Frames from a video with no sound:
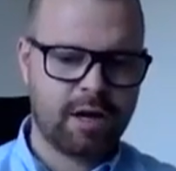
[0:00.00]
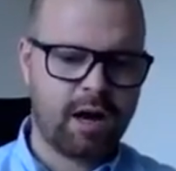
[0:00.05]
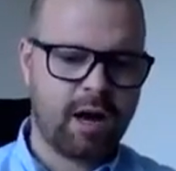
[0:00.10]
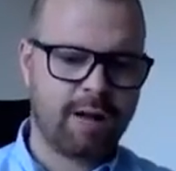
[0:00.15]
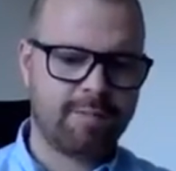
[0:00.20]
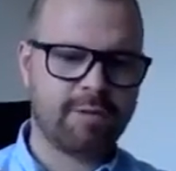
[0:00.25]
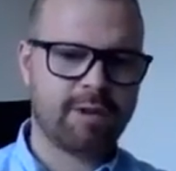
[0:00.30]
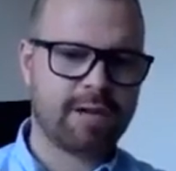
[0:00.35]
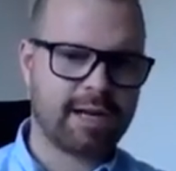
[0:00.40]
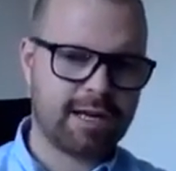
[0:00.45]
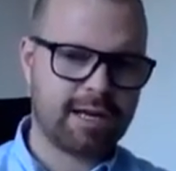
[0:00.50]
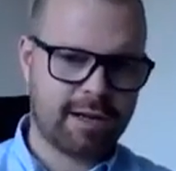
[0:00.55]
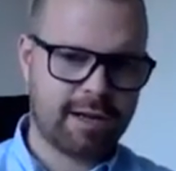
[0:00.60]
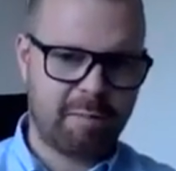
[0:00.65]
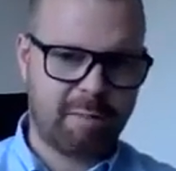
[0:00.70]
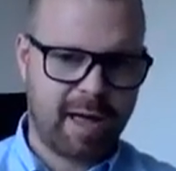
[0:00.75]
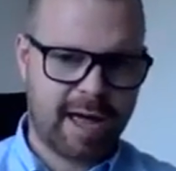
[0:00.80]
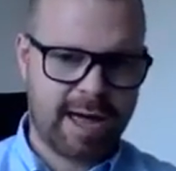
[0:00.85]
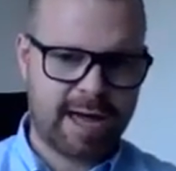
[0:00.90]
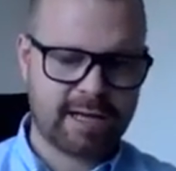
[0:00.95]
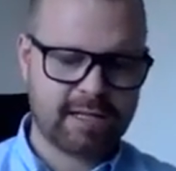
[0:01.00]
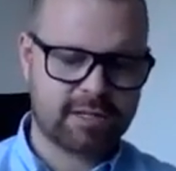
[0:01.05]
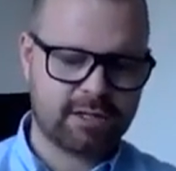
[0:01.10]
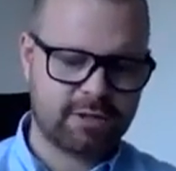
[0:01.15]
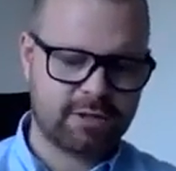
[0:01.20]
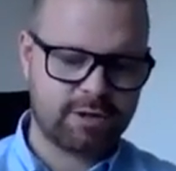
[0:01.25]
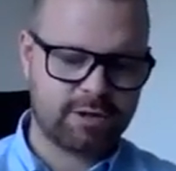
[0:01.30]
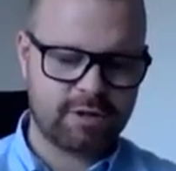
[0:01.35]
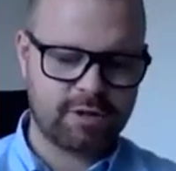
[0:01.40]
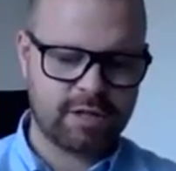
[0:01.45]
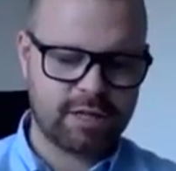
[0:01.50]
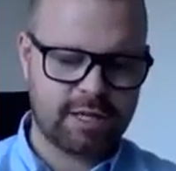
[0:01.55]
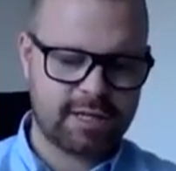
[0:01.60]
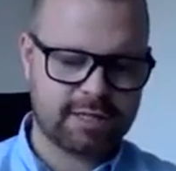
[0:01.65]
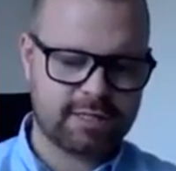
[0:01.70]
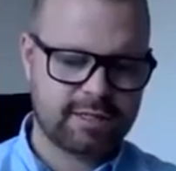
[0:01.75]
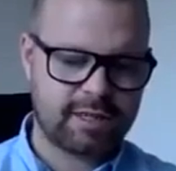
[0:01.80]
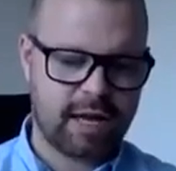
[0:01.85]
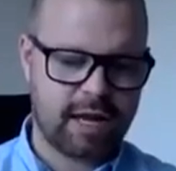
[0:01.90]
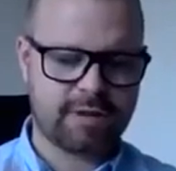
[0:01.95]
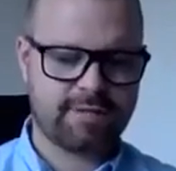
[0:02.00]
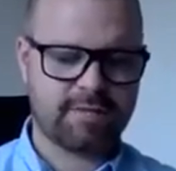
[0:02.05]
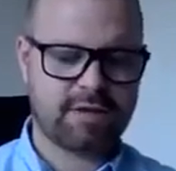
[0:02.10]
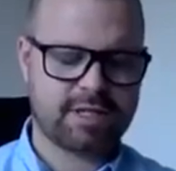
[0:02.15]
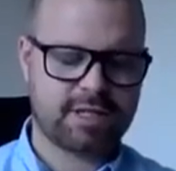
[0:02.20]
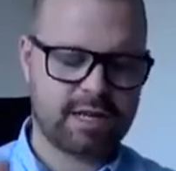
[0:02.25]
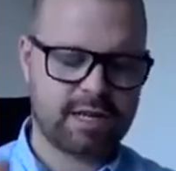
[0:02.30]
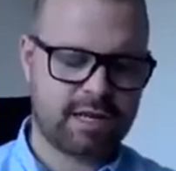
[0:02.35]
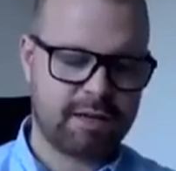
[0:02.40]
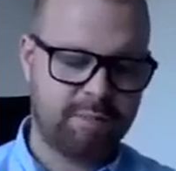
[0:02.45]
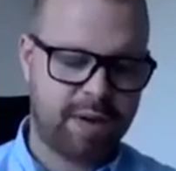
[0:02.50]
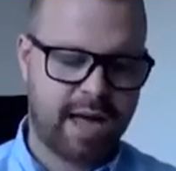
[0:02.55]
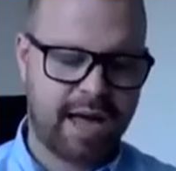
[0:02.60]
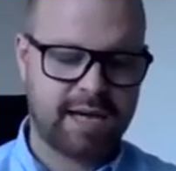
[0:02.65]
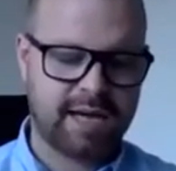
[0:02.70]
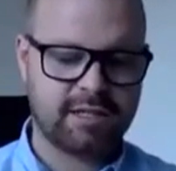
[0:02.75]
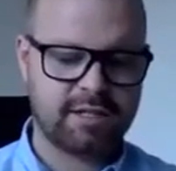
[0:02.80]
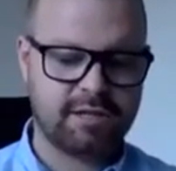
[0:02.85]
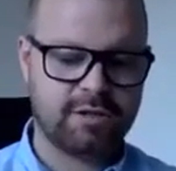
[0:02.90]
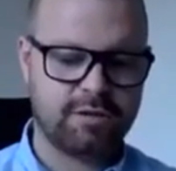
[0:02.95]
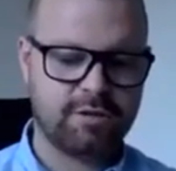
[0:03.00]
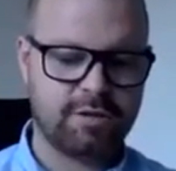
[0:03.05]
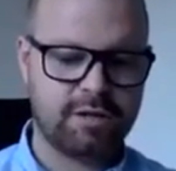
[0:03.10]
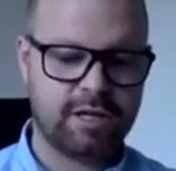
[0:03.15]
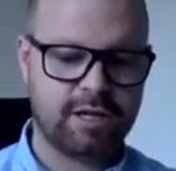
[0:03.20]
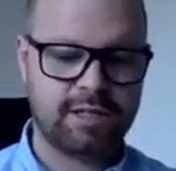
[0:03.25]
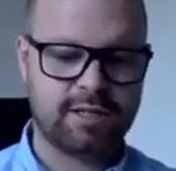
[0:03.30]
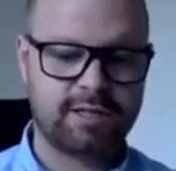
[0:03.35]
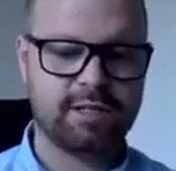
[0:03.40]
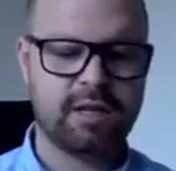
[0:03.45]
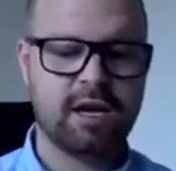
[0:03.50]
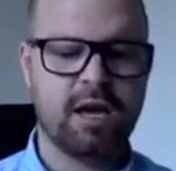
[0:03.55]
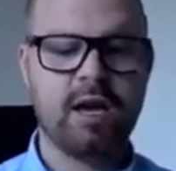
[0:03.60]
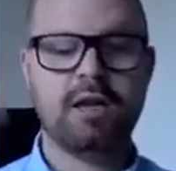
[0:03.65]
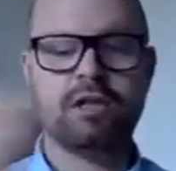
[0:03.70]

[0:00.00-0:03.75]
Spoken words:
I'm not getting paid to do this. None of us are getting paid to do this.